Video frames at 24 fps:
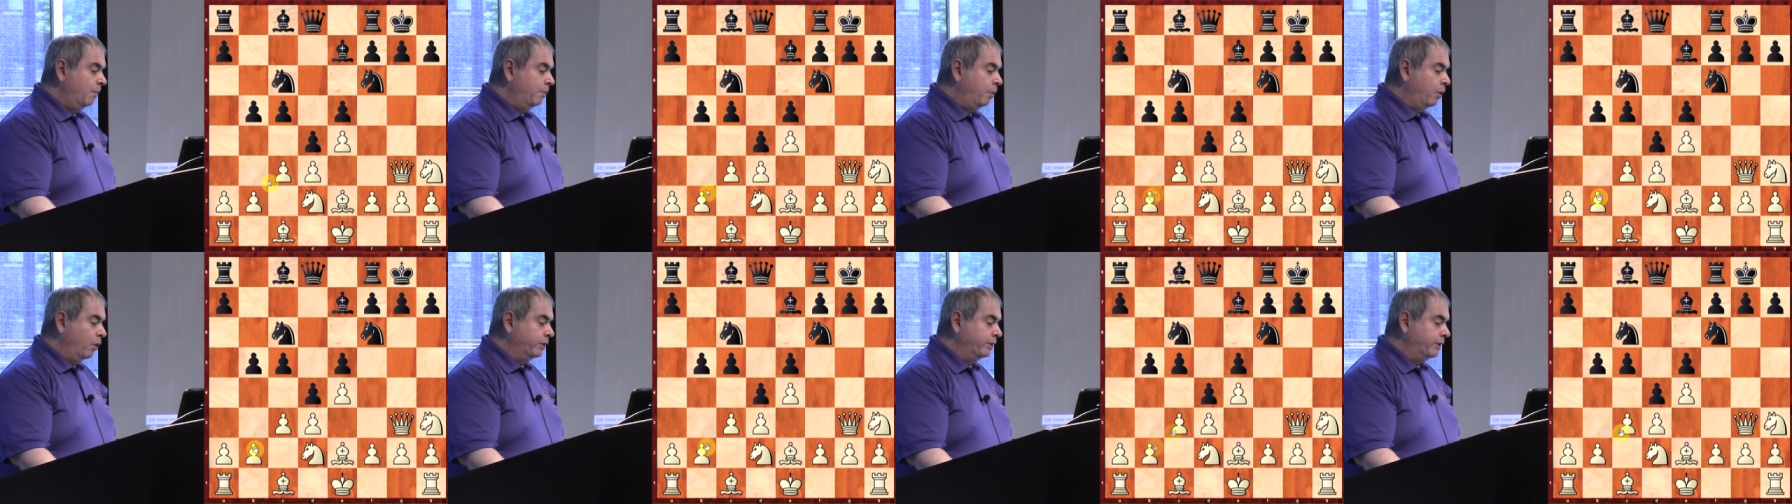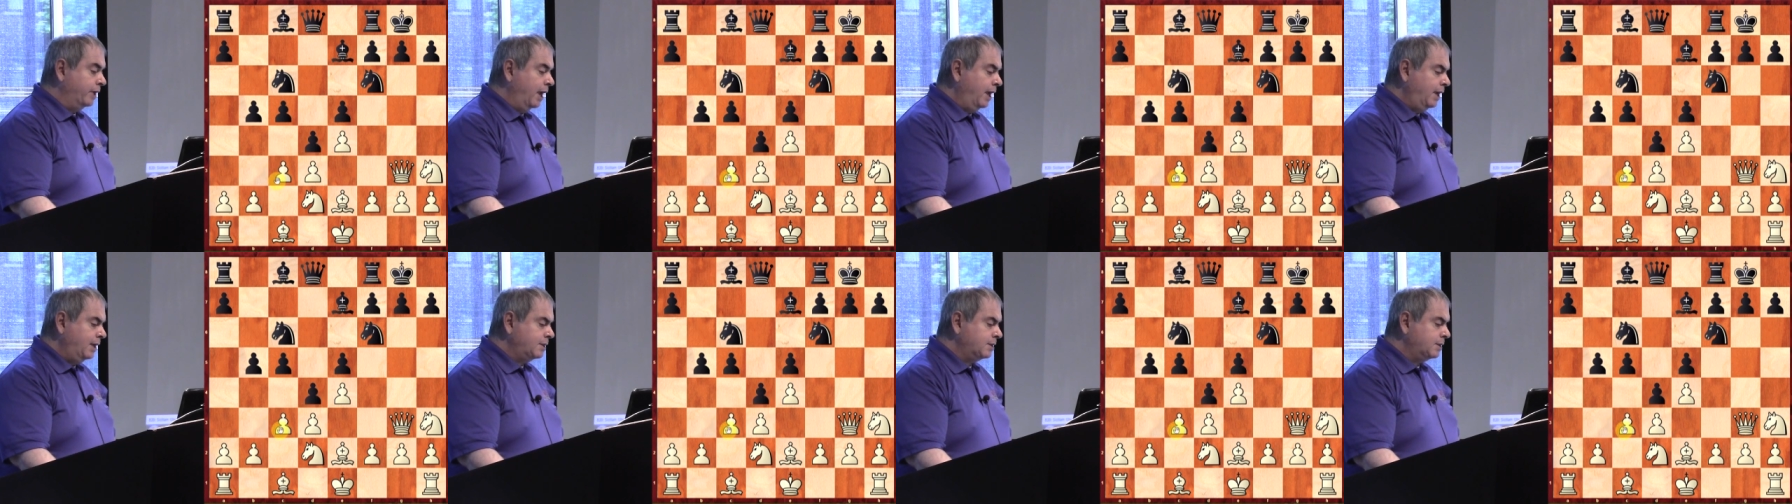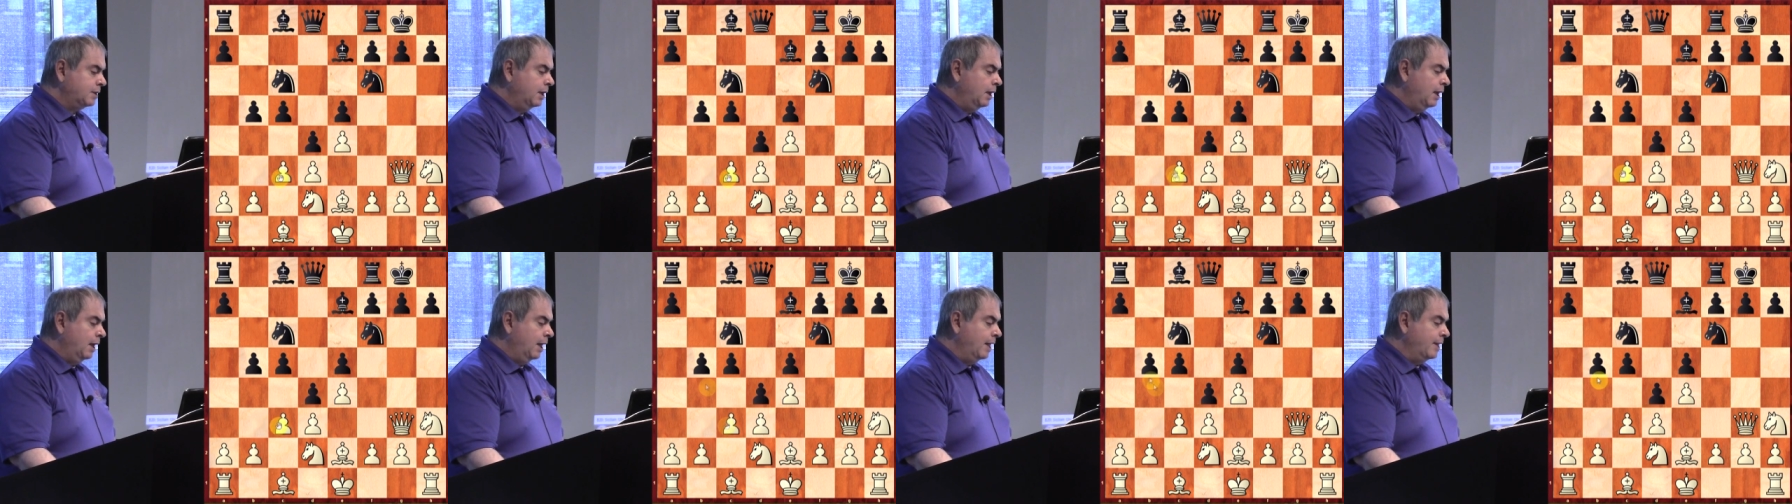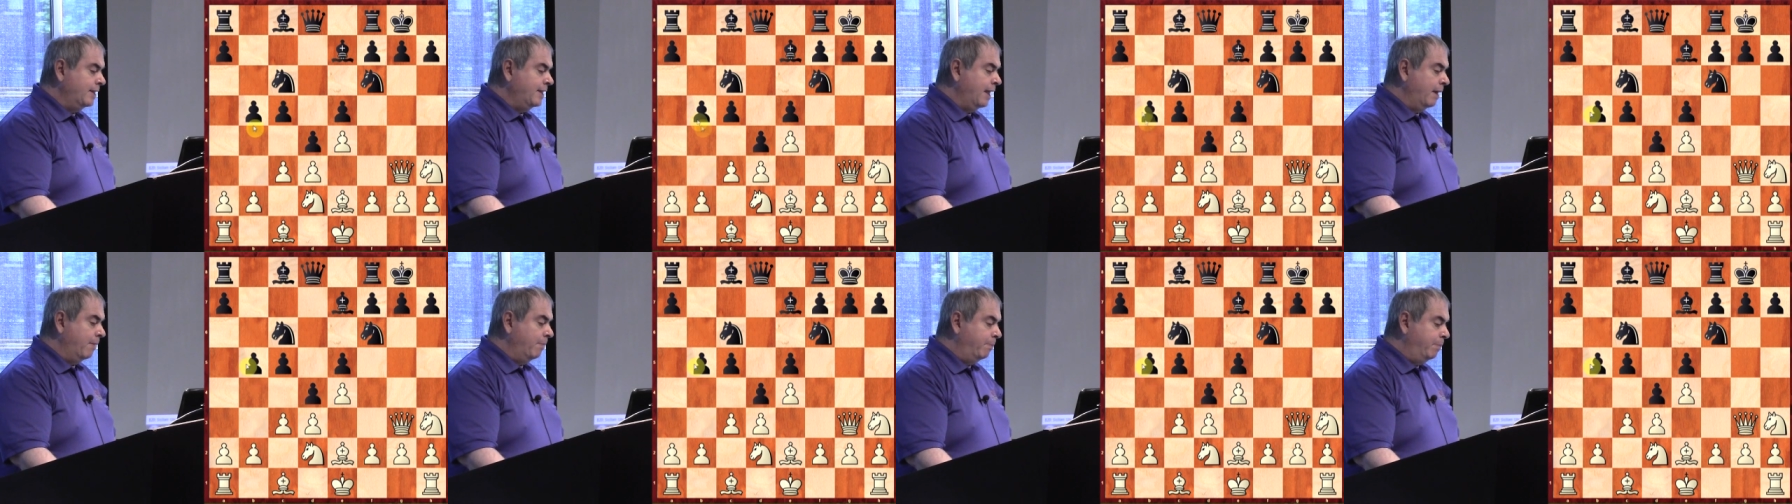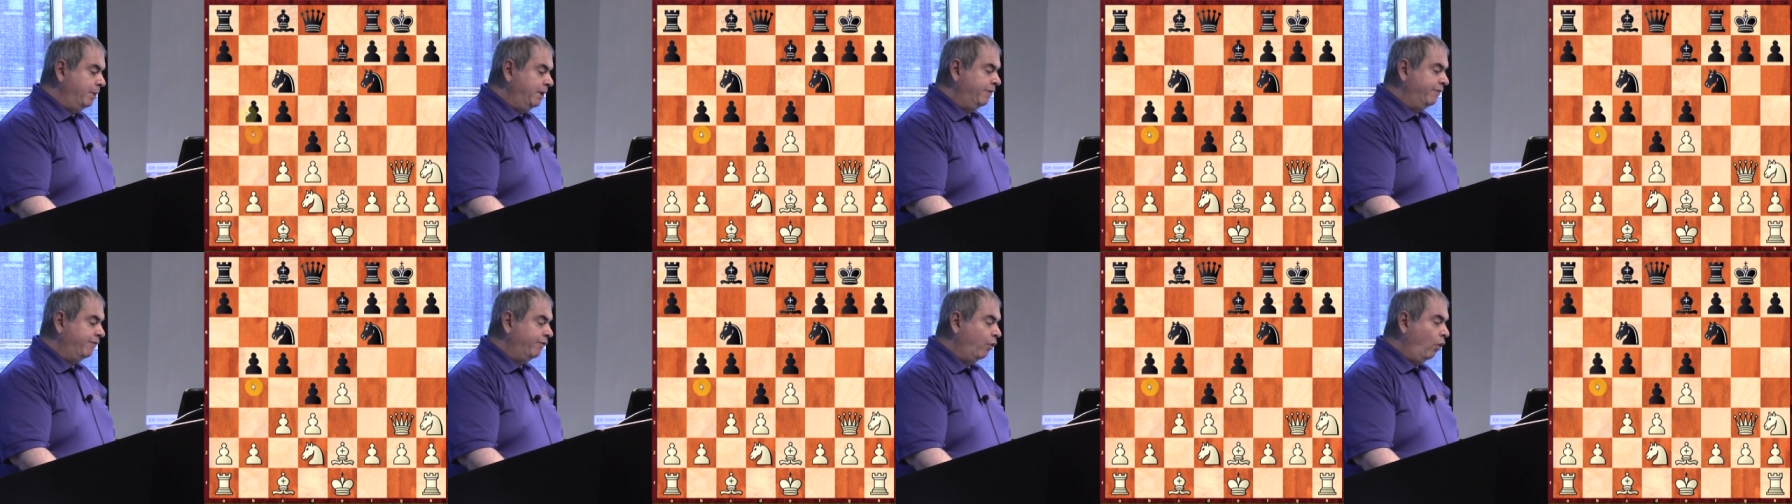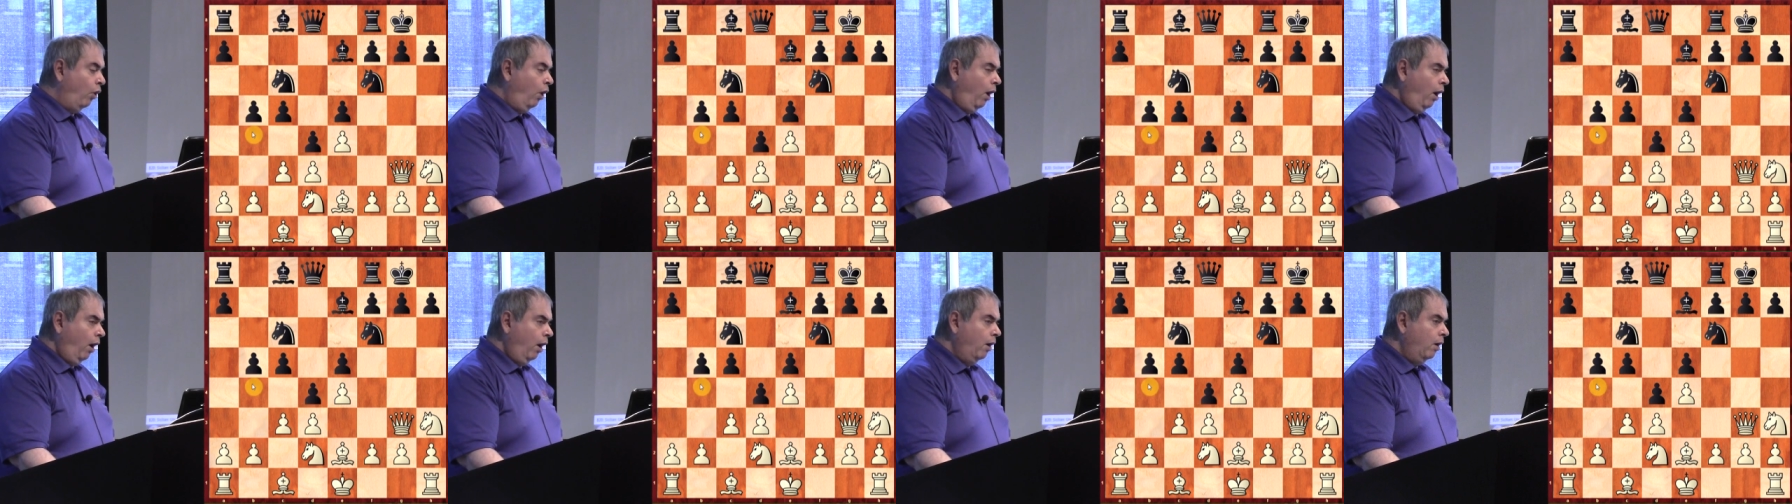pawn takes, then
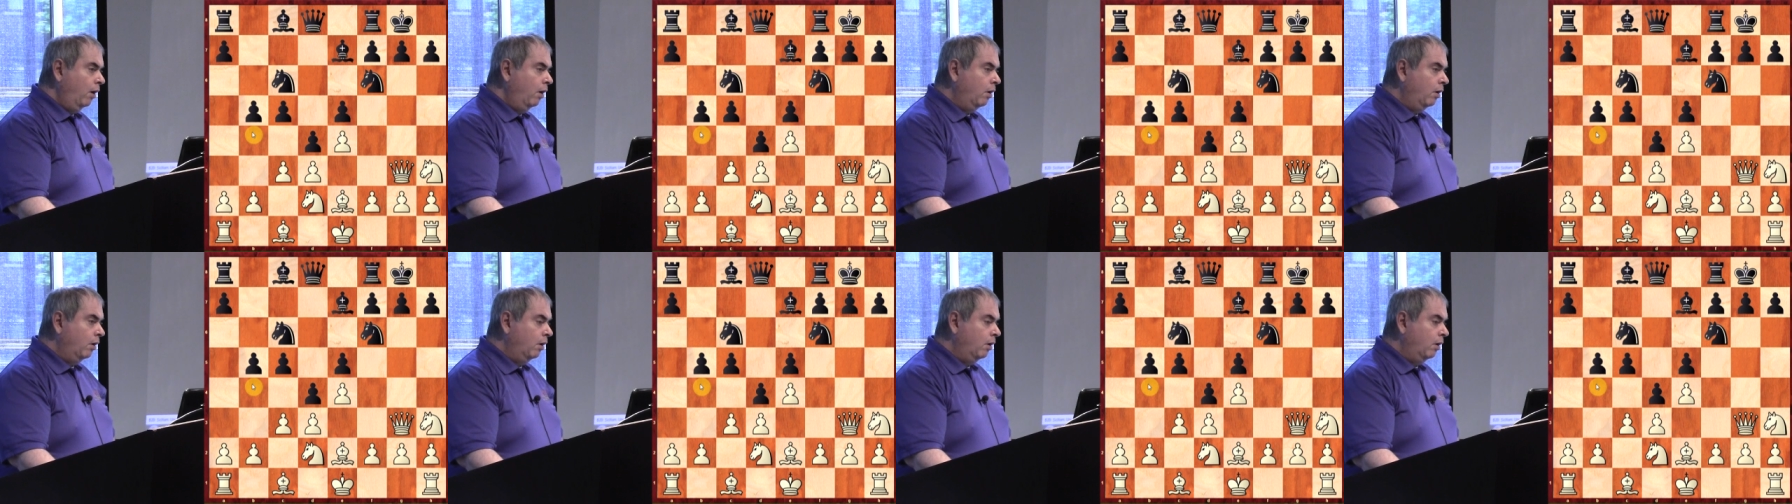b4,